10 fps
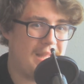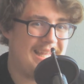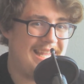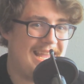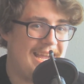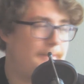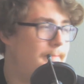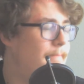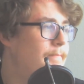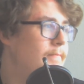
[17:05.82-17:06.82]
Yeah.
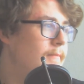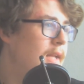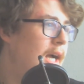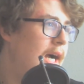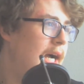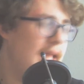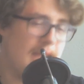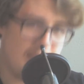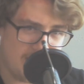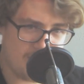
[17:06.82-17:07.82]
And
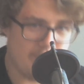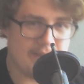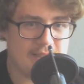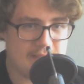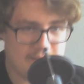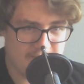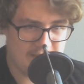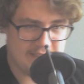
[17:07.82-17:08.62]
then the women's